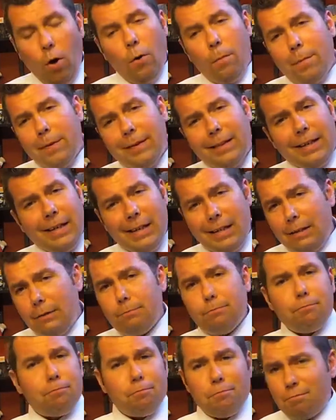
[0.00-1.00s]
hoping
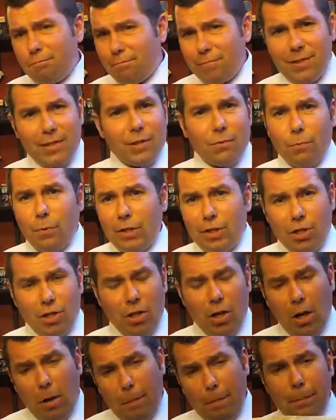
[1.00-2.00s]
they switch
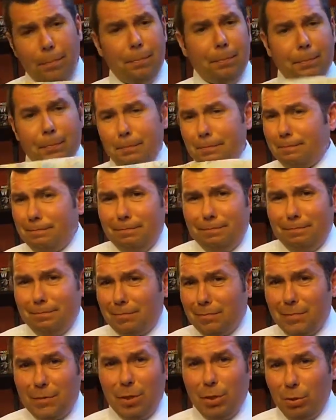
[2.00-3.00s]
it up
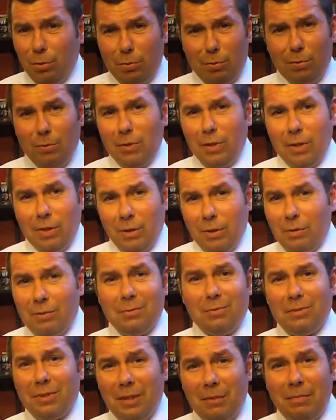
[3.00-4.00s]
to, you
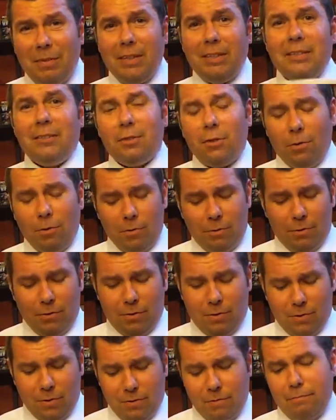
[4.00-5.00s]
know, I mean,
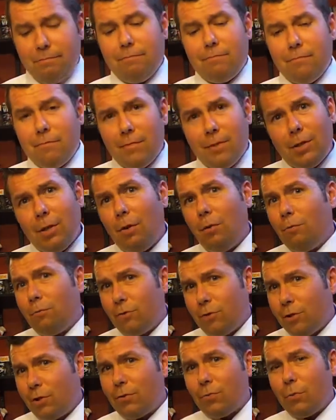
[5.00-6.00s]
girls
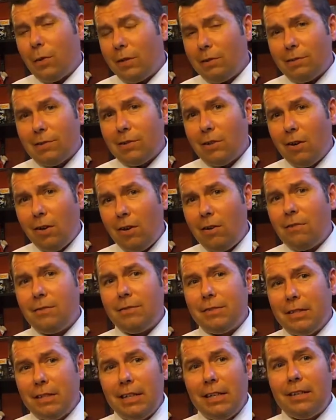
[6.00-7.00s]
don't just wear
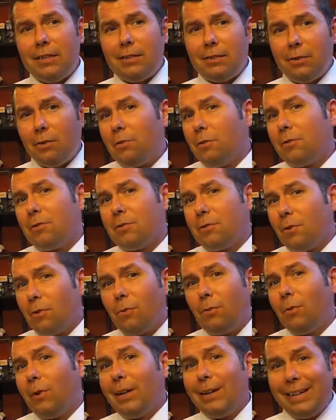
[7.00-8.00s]
scarves. A lot of the girls
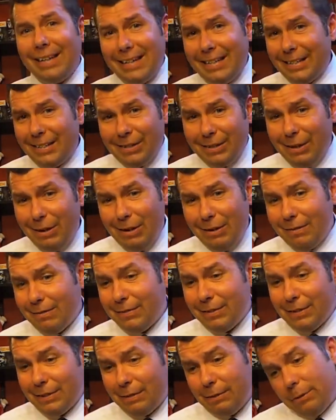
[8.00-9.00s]
don't wear any
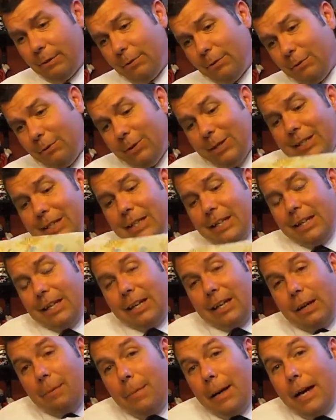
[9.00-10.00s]
scarves. So,
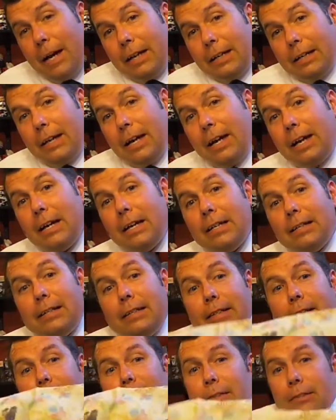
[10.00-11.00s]
come on,
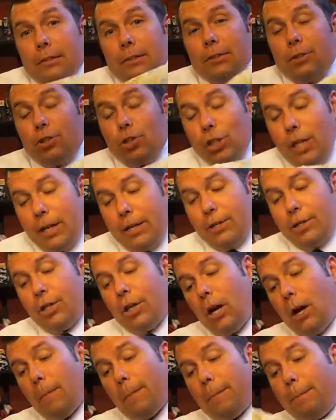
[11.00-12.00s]
guys. Change
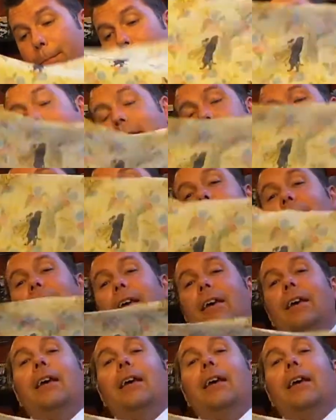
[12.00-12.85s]
it up. But